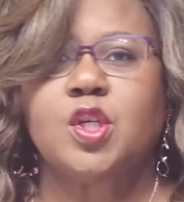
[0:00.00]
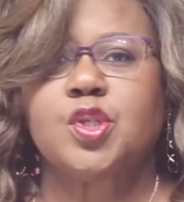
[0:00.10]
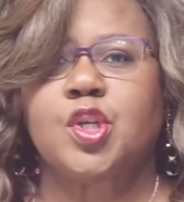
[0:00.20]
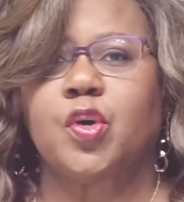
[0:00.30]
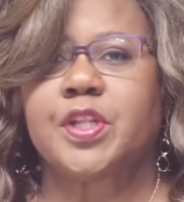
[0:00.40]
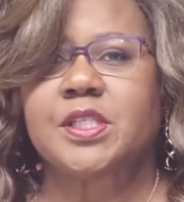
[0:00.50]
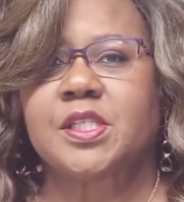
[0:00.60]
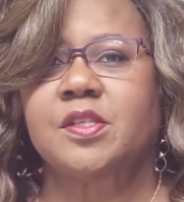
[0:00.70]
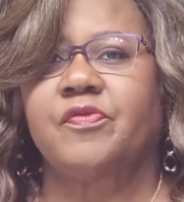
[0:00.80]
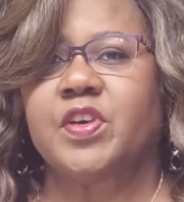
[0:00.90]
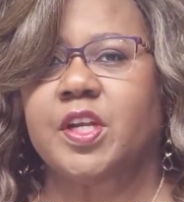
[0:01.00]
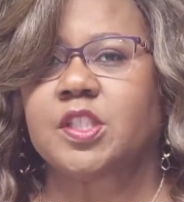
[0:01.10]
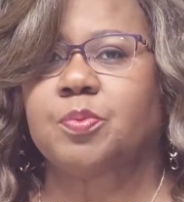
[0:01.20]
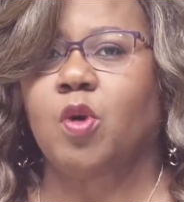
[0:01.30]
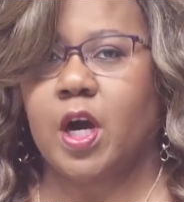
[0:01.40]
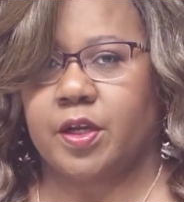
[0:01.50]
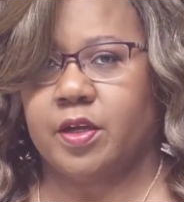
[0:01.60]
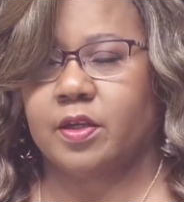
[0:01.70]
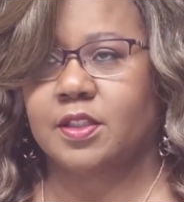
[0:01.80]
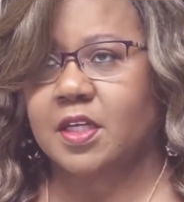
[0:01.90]
So this is the finished
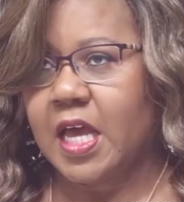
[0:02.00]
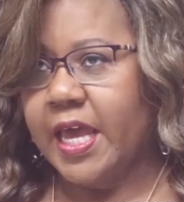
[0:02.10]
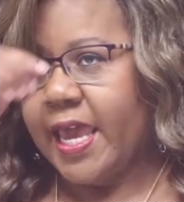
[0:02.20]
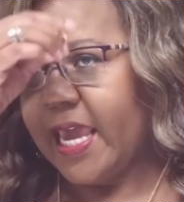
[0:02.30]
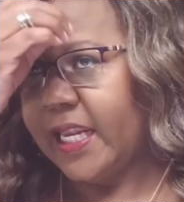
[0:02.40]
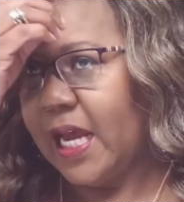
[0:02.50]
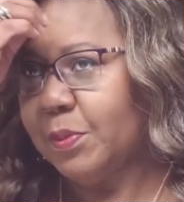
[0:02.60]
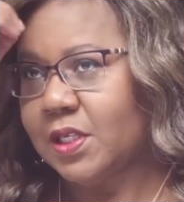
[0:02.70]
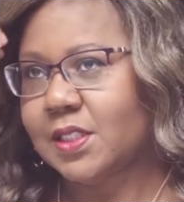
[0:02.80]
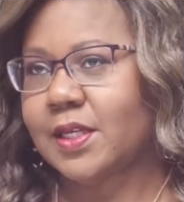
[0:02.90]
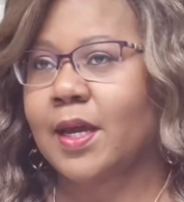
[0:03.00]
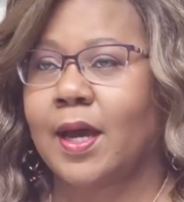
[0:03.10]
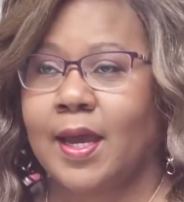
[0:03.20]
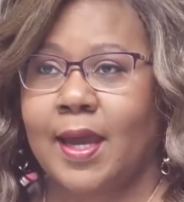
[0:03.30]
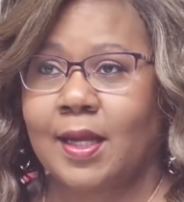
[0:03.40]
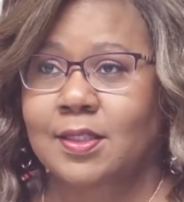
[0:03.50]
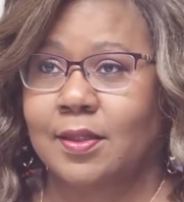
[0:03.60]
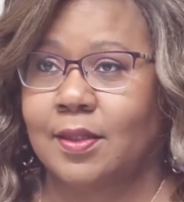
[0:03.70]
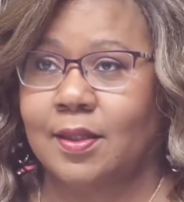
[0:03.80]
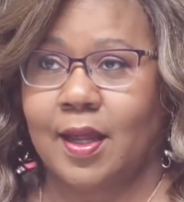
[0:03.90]
product, and I must say I
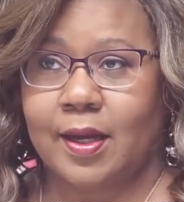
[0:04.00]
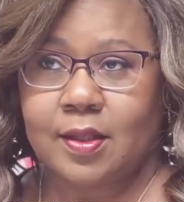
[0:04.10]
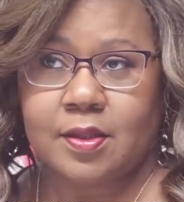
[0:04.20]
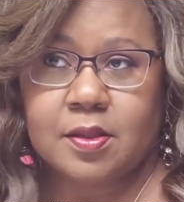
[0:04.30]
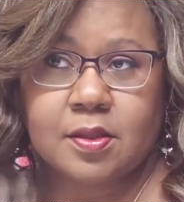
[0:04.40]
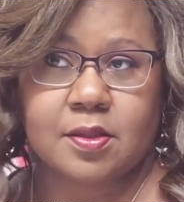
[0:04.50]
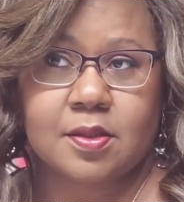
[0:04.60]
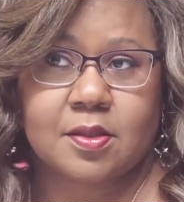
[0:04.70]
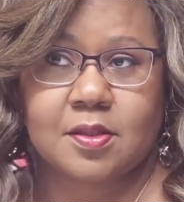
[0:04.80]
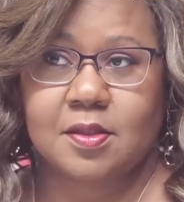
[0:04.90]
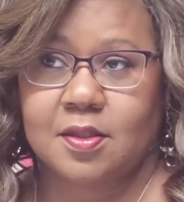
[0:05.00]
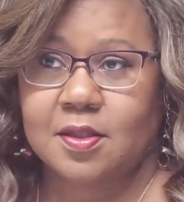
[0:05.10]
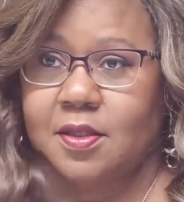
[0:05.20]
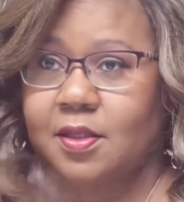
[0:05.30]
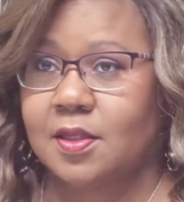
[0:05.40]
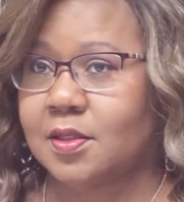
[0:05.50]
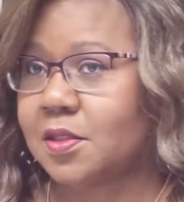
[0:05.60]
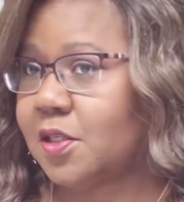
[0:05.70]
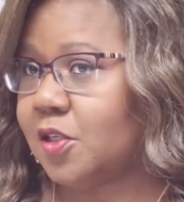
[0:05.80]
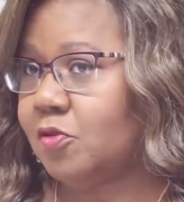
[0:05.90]
actually like this.
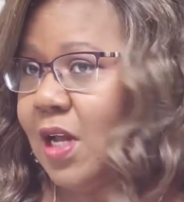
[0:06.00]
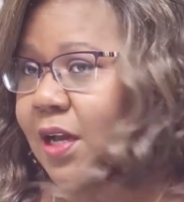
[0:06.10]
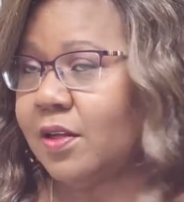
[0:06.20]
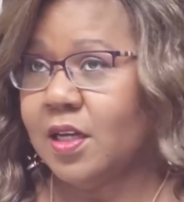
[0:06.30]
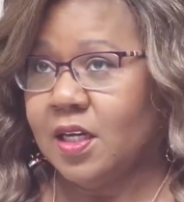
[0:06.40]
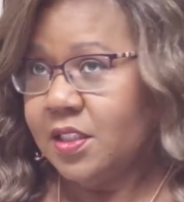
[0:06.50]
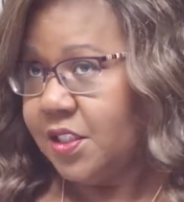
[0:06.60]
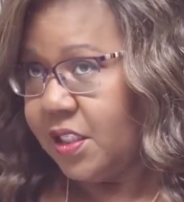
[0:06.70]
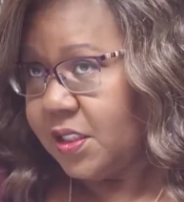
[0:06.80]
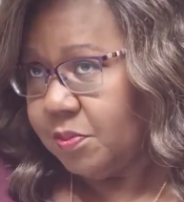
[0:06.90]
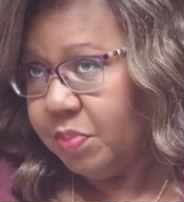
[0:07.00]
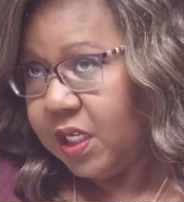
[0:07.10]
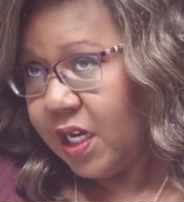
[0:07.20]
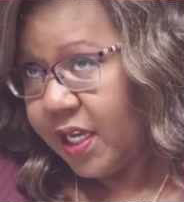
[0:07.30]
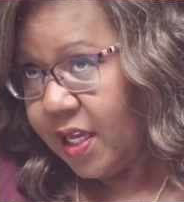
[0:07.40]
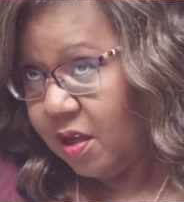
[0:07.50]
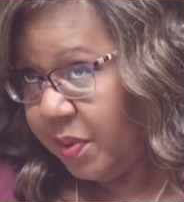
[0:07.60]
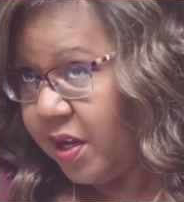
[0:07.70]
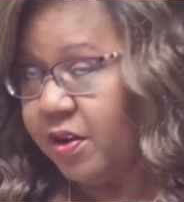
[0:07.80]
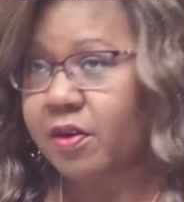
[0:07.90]
It's cute. I did some plucking up
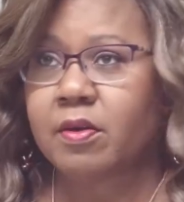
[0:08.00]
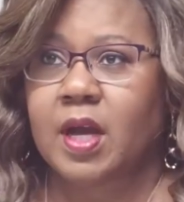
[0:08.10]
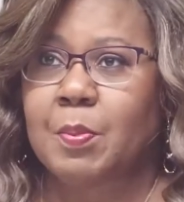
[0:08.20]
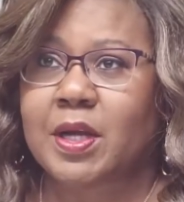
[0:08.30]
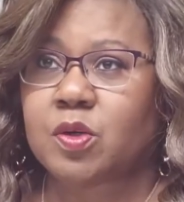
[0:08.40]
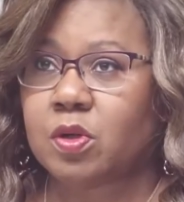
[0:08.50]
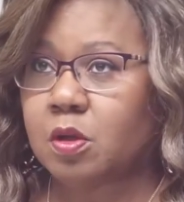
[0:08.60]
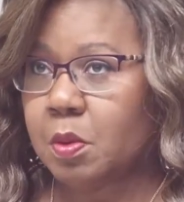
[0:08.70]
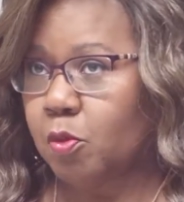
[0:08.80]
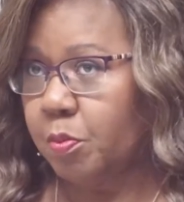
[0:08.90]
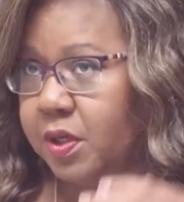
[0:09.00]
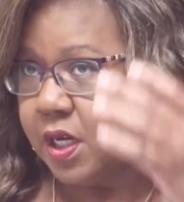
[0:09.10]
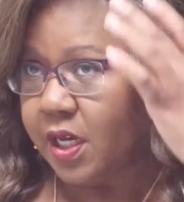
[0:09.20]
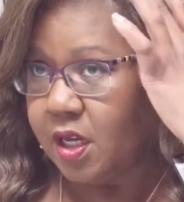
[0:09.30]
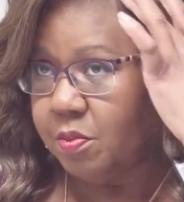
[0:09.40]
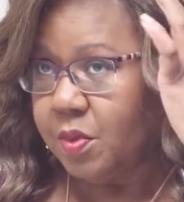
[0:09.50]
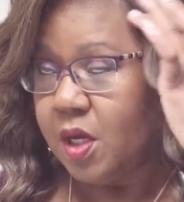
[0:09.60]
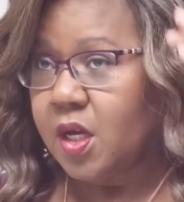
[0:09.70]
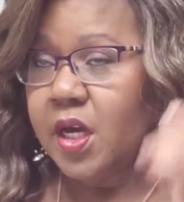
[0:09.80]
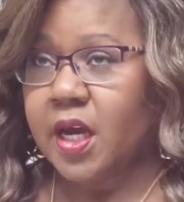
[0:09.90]
here. I might do a little bit more plucking
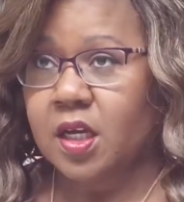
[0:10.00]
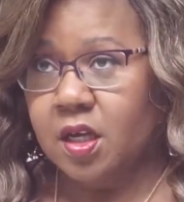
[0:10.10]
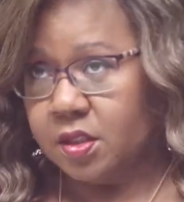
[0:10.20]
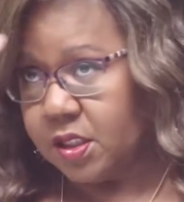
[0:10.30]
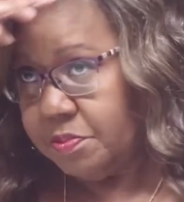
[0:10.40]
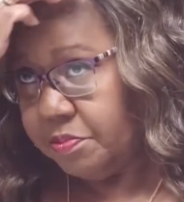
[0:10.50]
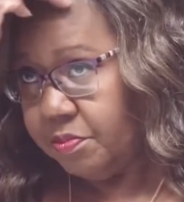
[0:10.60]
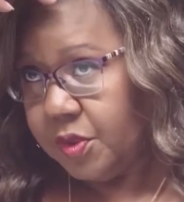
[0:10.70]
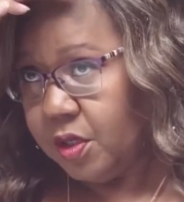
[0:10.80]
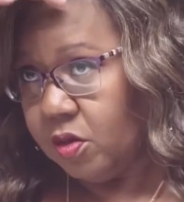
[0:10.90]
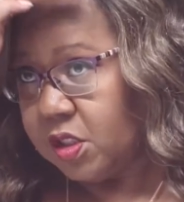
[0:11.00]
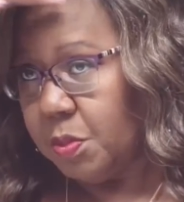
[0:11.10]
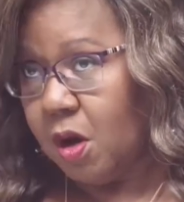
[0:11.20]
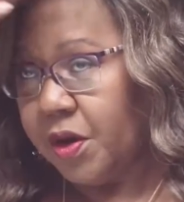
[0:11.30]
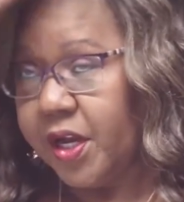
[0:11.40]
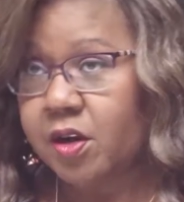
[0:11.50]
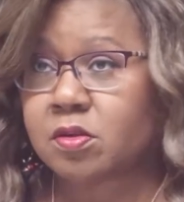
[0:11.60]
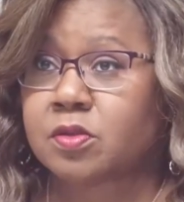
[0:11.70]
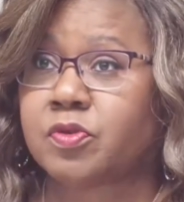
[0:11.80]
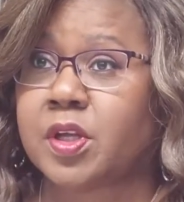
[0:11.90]
and cut some, you know, small
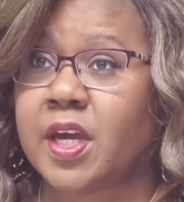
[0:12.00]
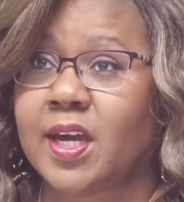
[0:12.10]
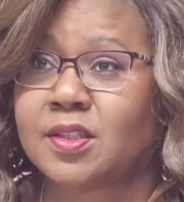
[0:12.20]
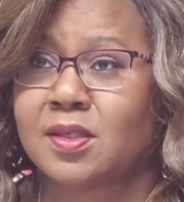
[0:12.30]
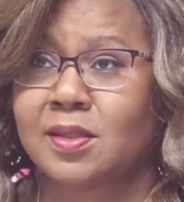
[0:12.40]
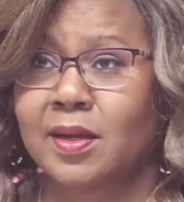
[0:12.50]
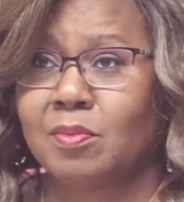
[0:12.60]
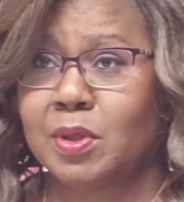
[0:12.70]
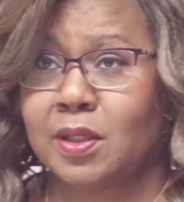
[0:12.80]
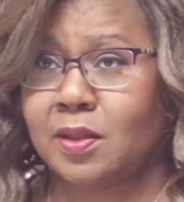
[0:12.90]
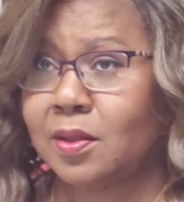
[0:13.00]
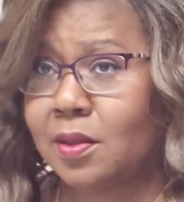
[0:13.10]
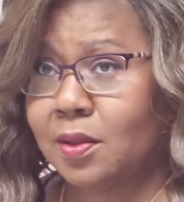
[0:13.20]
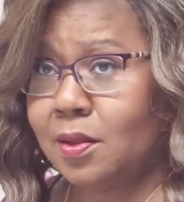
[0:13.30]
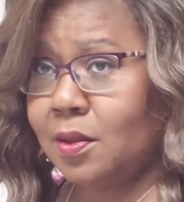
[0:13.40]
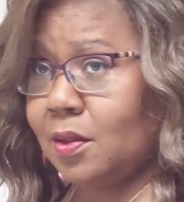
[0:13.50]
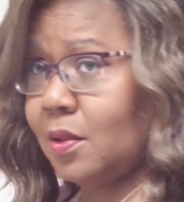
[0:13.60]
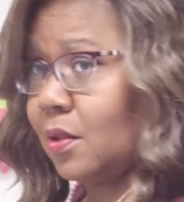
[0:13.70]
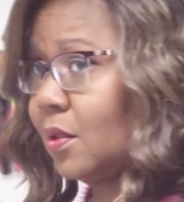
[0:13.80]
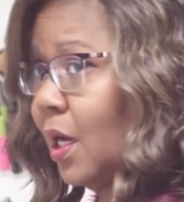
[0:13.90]
hairs for the edges there, but
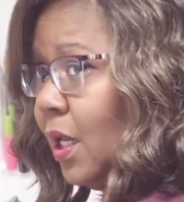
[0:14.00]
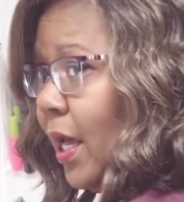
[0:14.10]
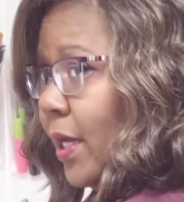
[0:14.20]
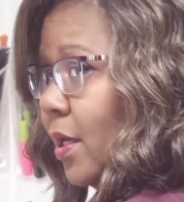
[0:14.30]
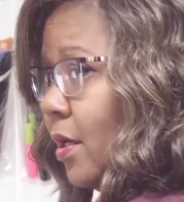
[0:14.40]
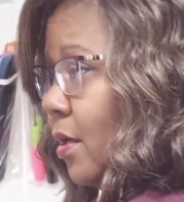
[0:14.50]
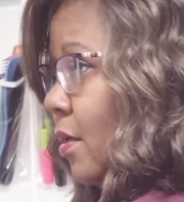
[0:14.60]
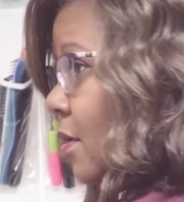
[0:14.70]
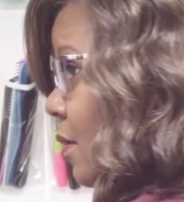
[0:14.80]
I like it.